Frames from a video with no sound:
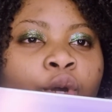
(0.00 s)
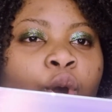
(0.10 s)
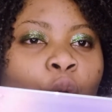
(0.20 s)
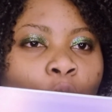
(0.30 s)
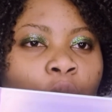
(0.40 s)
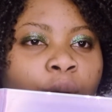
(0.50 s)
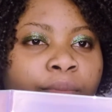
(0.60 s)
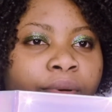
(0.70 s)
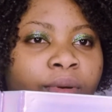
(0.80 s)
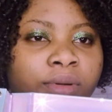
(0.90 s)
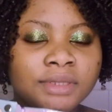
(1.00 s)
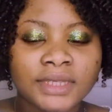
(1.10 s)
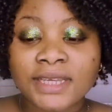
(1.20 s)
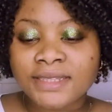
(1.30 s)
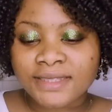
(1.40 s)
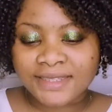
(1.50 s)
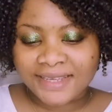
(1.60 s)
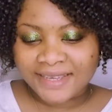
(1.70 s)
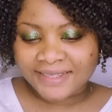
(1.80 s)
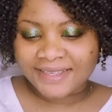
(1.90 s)
Color board. It
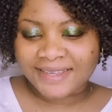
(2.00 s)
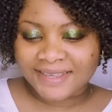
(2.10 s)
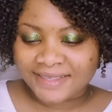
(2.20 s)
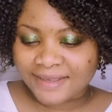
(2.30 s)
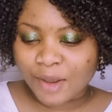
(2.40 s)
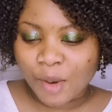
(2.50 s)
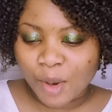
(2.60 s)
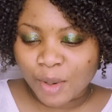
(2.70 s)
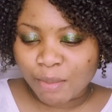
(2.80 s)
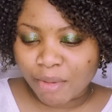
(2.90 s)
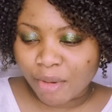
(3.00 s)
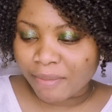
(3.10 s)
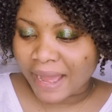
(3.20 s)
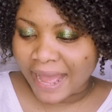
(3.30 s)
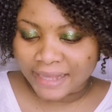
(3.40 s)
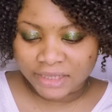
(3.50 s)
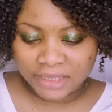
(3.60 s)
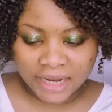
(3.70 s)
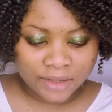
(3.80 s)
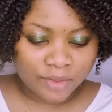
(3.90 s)
did is a color board
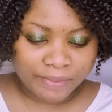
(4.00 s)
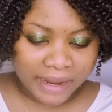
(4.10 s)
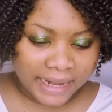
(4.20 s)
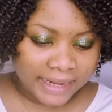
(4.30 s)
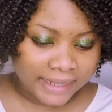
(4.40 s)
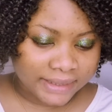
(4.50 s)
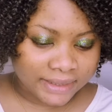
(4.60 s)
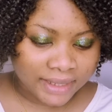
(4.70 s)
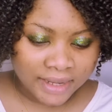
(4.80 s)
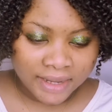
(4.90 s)
eyeshadow palette.